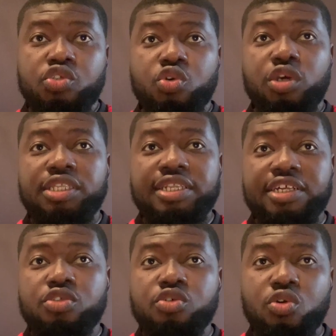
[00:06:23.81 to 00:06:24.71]
so he
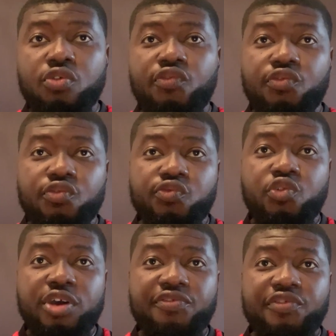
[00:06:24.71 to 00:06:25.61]
needed to go
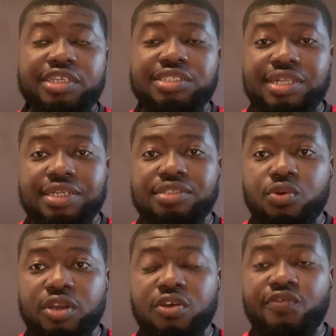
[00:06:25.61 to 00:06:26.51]
for a fresh start,
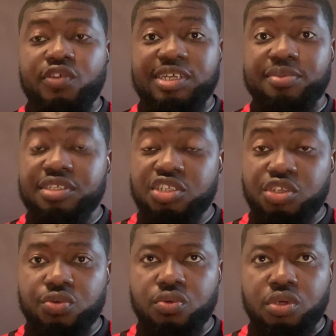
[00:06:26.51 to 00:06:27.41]
go and look for something
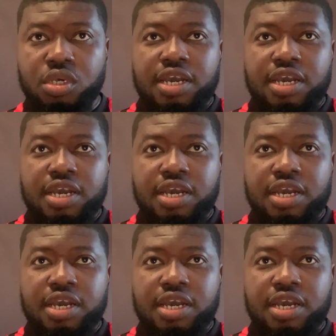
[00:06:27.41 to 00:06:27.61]
new,